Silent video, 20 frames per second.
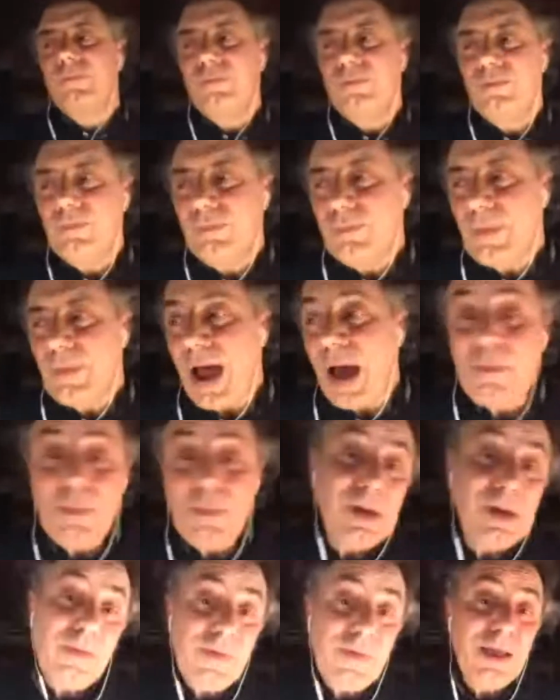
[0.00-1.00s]
I'm
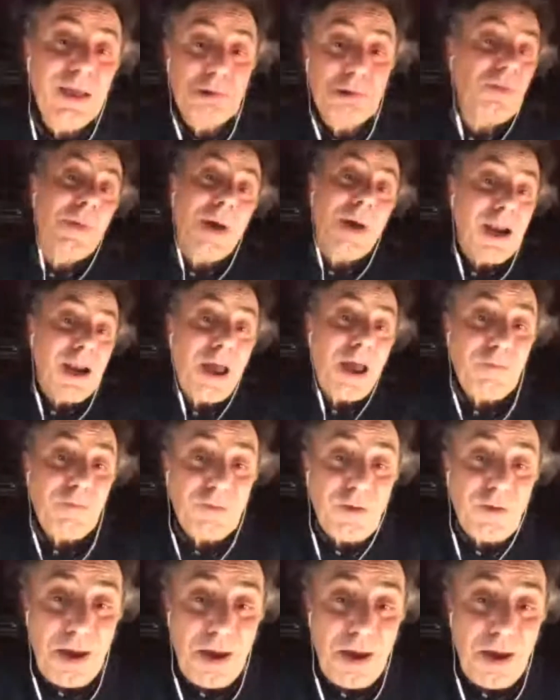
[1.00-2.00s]
living through my lifetime,
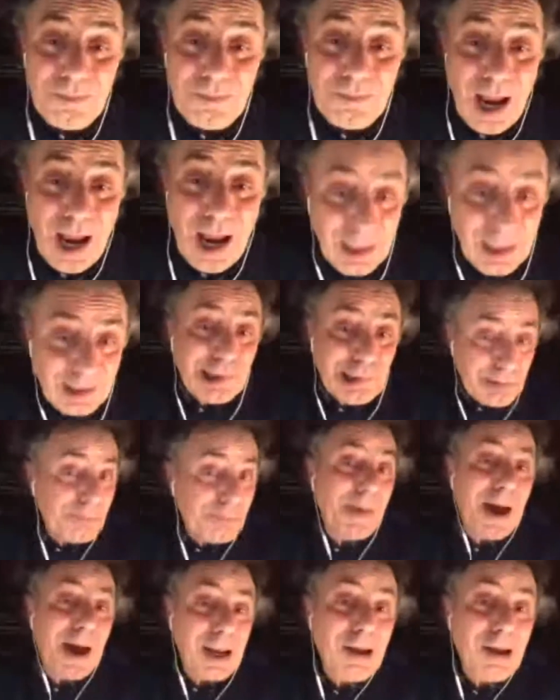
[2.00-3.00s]
and it is my
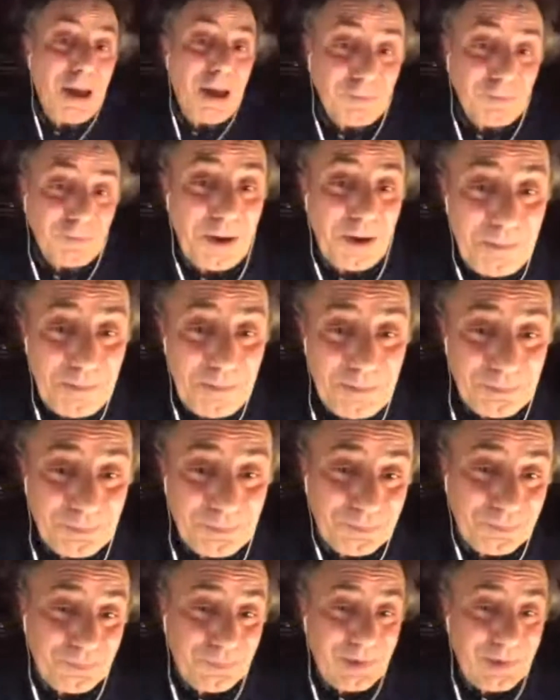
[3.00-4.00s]
lifetime.
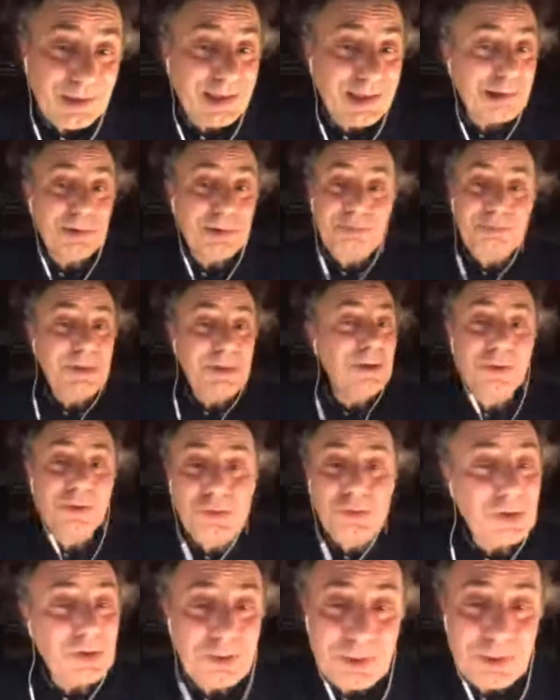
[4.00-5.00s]
It doesn't belong to
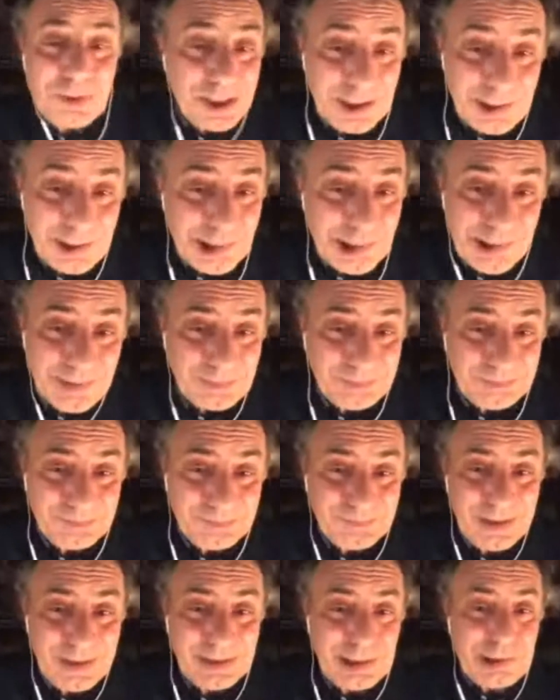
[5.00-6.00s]
anyone else. It
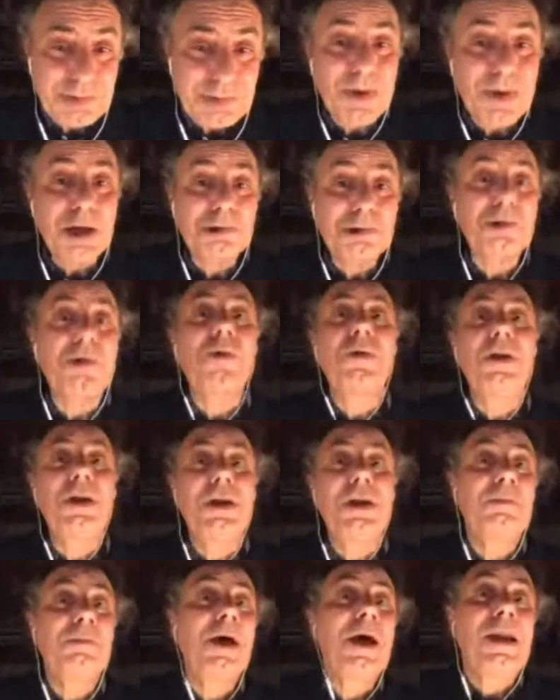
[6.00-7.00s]
is my story and my
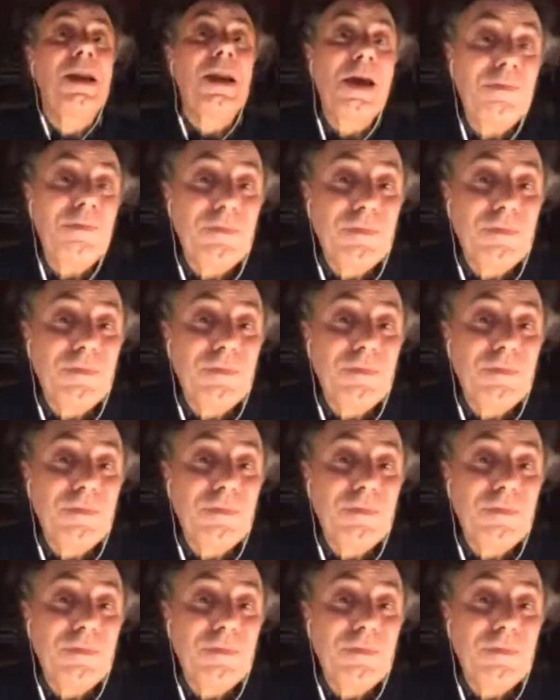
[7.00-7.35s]
life.